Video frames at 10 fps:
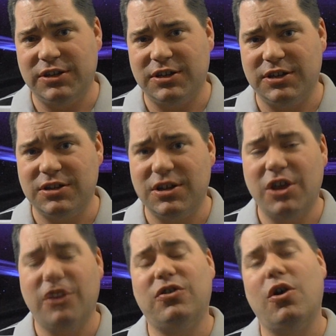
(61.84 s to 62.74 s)
list is.
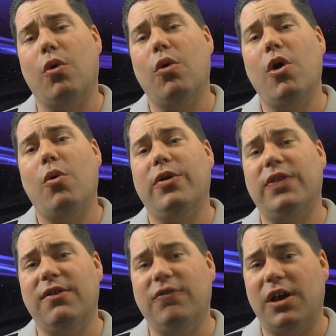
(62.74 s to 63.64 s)
So, what
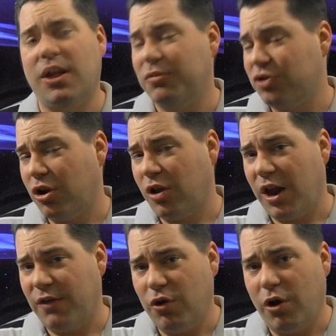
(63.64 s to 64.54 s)
they've done, I'm sure a
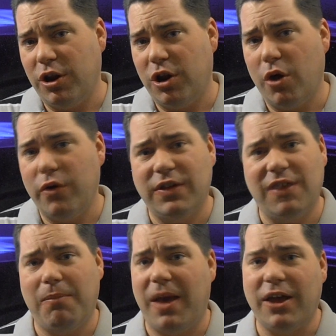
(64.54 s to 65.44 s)
lot of you already know,
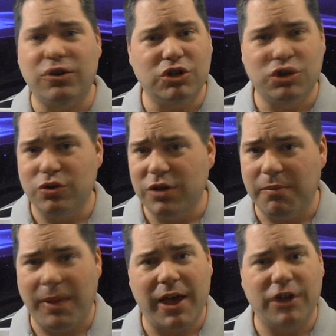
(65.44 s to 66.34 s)
they've banned
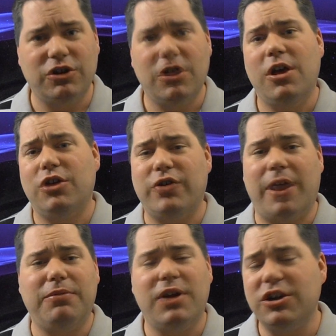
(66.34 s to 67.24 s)
Trishula, banned
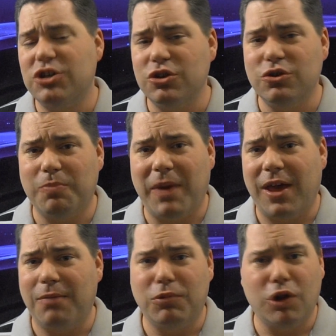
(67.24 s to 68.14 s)
Trap Dust Shoot,
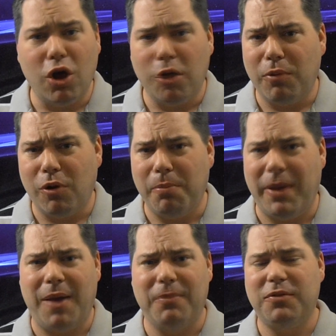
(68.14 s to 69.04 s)
banned Global,
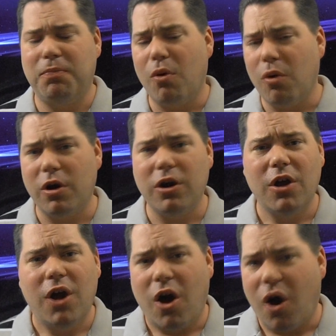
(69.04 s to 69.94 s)
banned Spore.
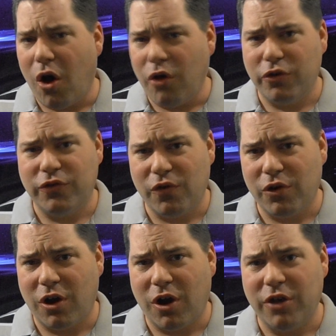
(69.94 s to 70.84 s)
All those
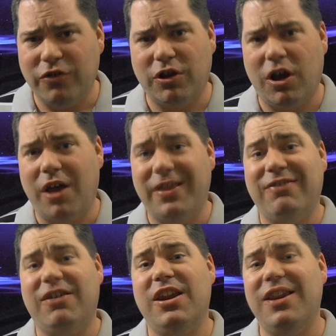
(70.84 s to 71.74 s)
4 cards are gone.
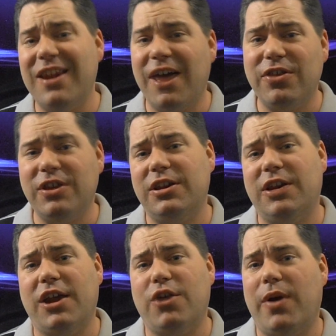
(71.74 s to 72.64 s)
They've done nothing to
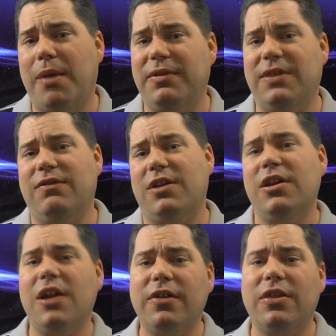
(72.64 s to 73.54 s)
Dino Rabbits. They've
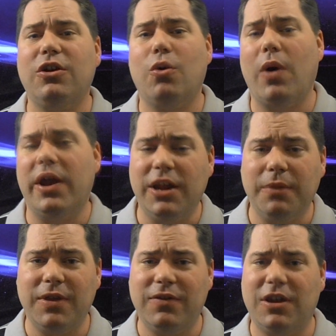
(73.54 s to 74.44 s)
done nothing to
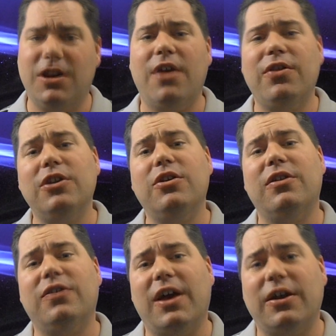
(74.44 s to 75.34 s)
Windups. They've done nothing to
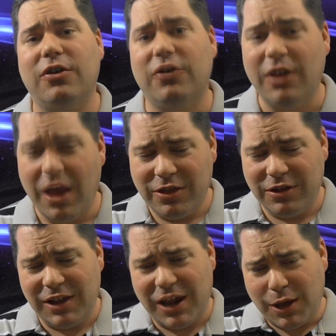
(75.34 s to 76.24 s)
Insectors.
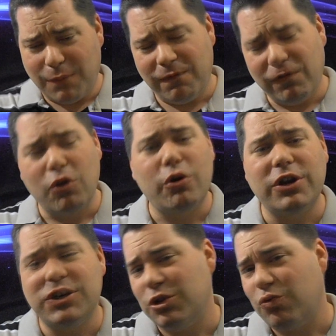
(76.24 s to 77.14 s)
They're letting them
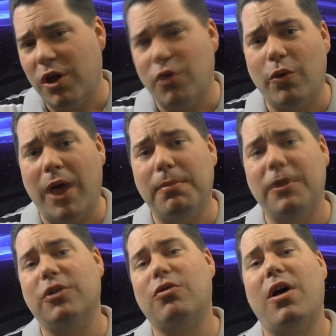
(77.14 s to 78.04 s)
flourish and run
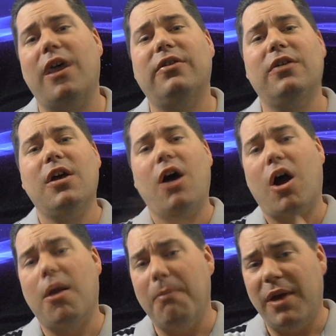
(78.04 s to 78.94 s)
rampant across
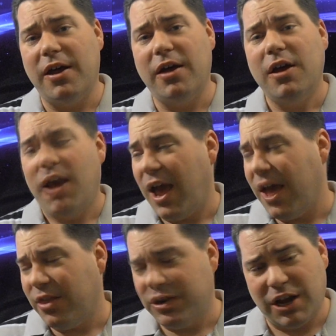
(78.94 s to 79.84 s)
our meta
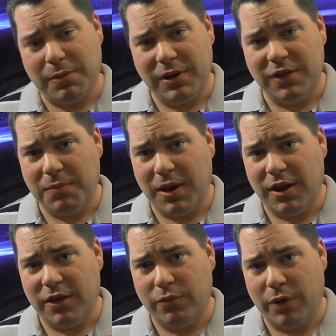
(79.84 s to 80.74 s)
and the Japanese meta as